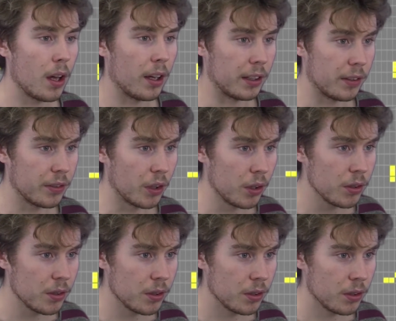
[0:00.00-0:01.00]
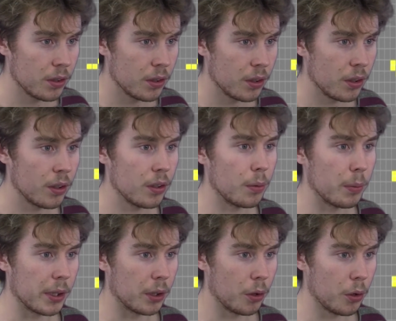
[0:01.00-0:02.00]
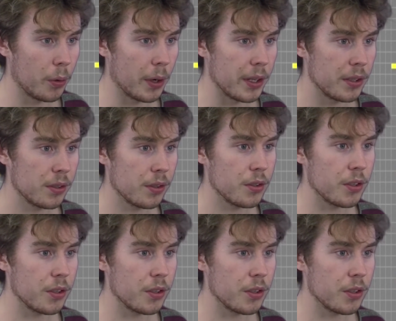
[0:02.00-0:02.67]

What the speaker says: And if not, then we can always